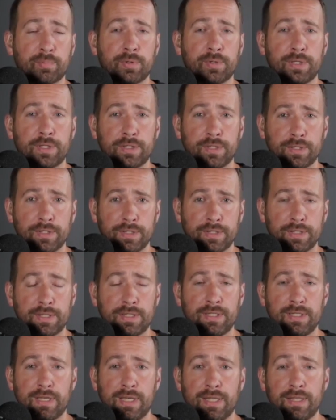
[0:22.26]
pretty good
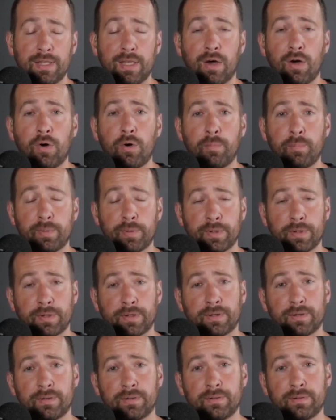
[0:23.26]
in the
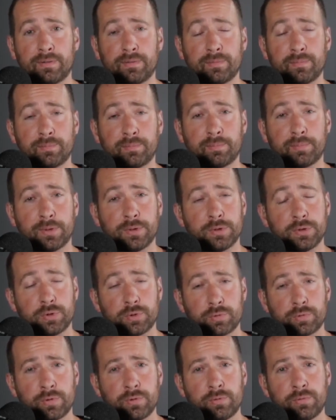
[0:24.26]
opener. But
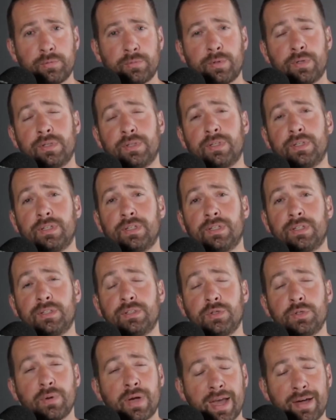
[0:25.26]
Drew,
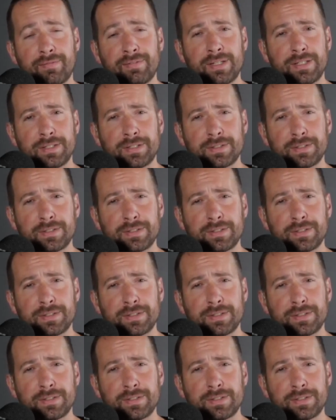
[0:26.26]
do you have any